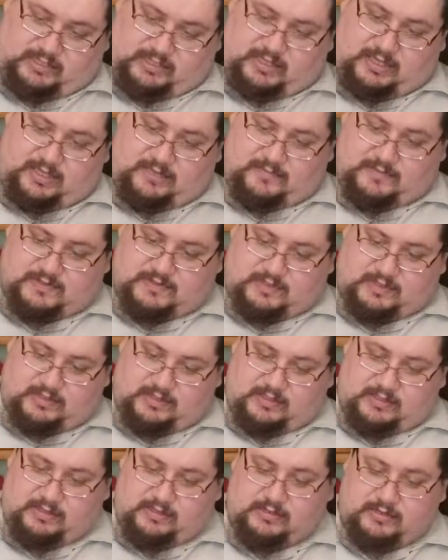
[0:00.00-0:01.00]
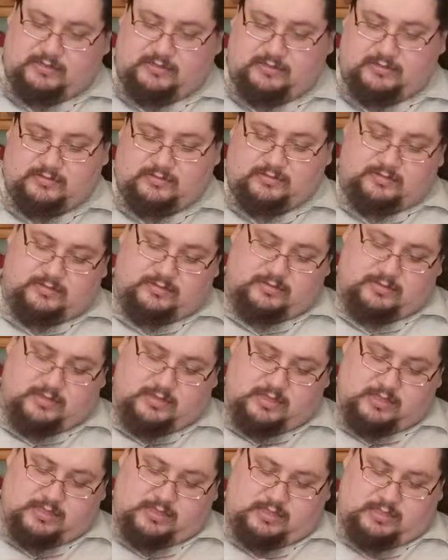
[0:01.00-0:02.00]
Camera's there.
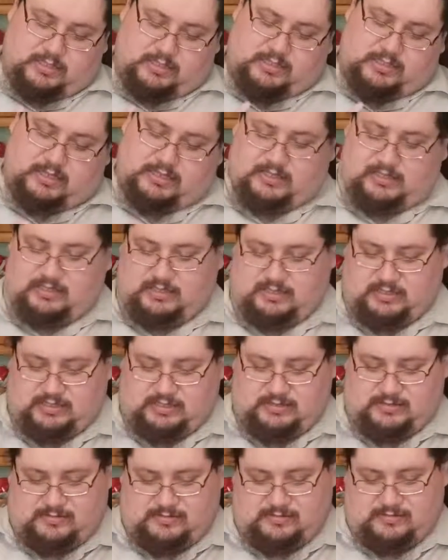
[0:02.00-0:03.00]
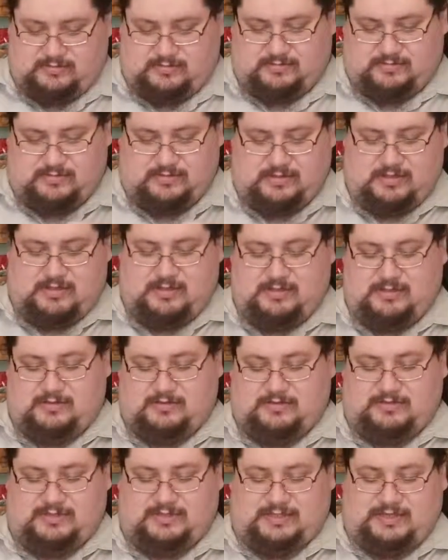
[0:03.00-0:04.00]
Got the
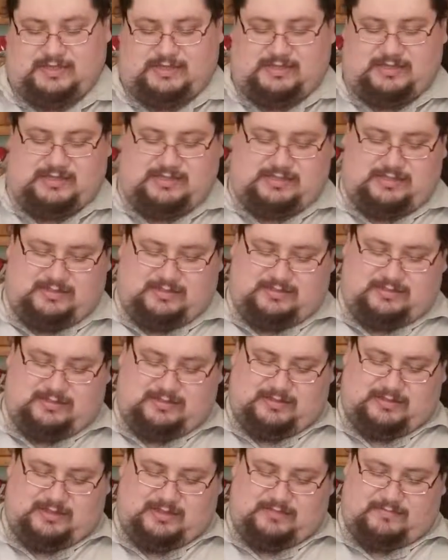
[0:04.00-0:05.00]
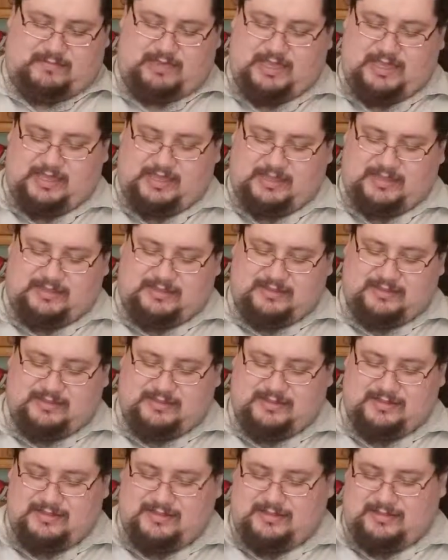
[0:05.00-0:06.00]
once I can get my hand
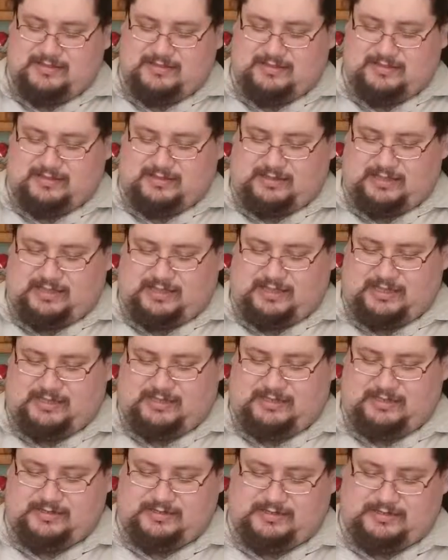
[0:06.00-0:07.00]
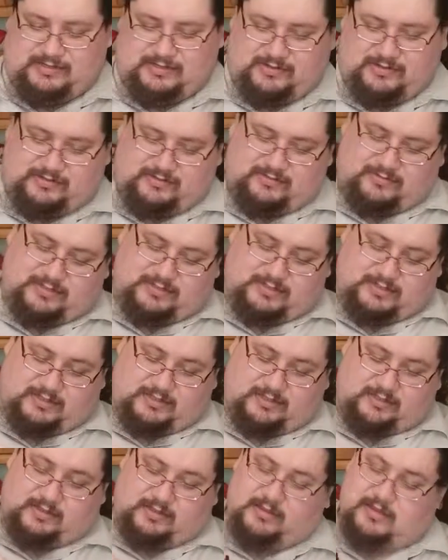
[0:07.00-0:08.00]
aligned so it
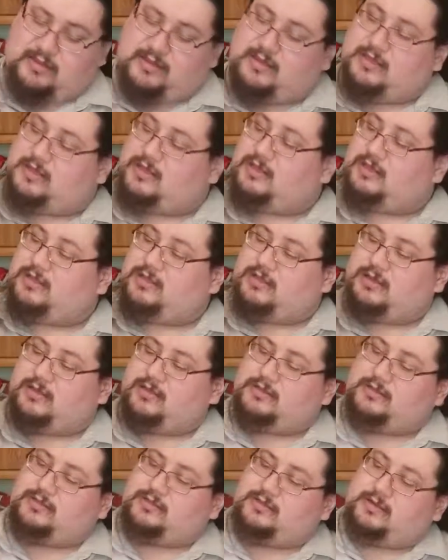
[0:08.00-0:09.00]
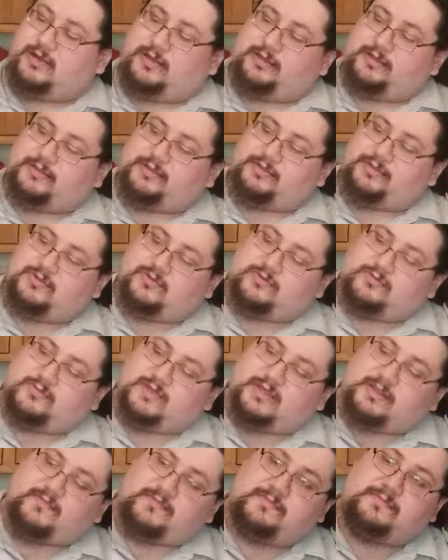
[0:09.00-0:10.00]
works. All the
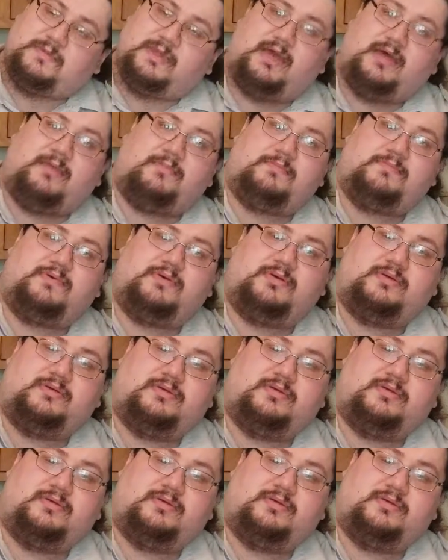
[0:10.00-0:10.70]
zooms on the top.